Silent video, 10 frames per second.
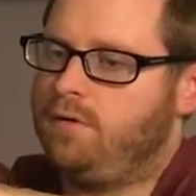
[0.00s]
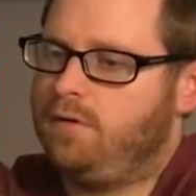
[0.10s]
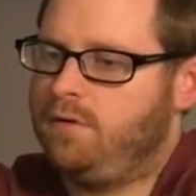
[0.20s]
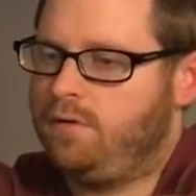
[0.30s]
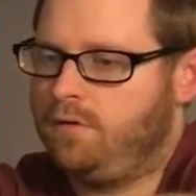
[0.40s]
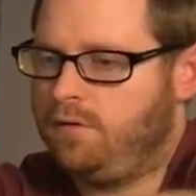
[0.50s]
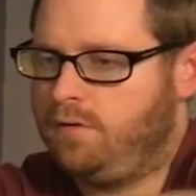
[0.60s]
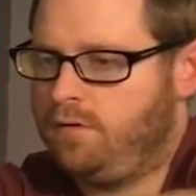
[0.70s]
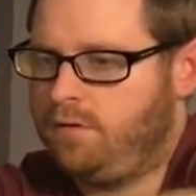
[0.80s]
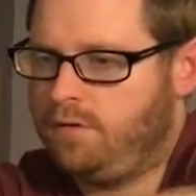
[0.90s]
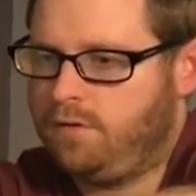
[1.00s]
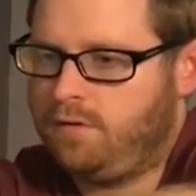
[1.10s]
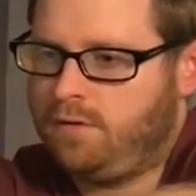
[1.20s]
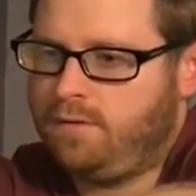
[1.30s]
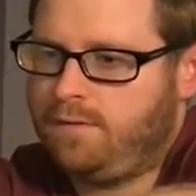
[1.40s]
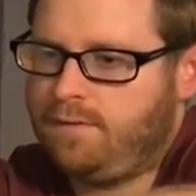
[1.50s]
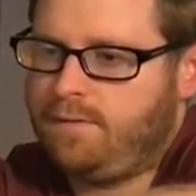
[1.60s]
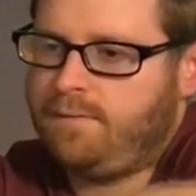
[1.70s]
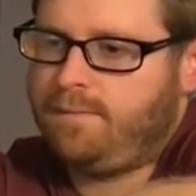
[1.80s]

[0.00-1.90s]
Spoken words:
(silence)